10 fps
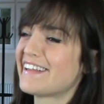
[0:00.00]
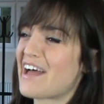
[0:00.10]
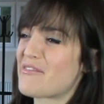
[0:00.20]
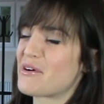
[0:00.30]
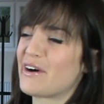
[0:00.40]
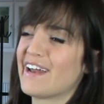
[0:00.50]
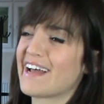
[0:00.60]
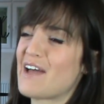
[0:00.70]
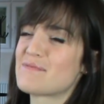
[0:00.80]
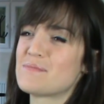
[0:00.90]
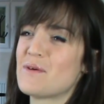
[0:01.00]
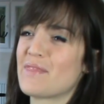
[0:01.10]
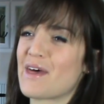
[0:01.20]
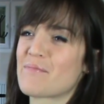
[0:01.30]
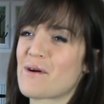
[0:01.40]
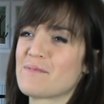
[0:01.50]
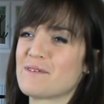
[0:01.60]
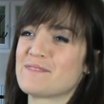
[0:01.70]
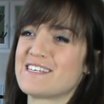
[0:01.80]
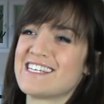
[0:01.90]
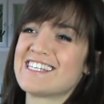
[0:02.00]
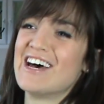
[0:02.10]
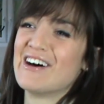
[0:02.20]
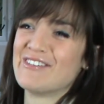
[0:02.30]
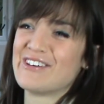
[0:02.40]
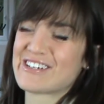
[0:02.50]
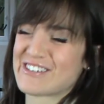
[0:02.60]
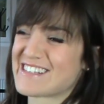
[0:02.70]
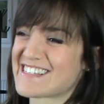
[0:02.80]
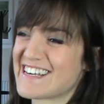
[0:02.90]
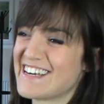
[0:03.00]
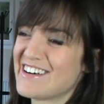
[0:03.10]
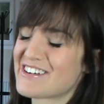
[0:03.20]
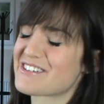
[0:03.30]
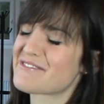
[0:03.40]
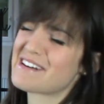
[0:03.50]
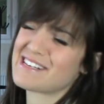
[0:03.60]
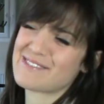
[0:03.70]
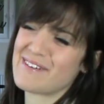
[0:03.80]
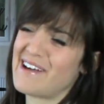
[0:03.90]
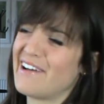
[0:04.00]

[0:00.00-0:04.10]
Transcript: everyone kind of came to me with their problems and so which was it was really sweet.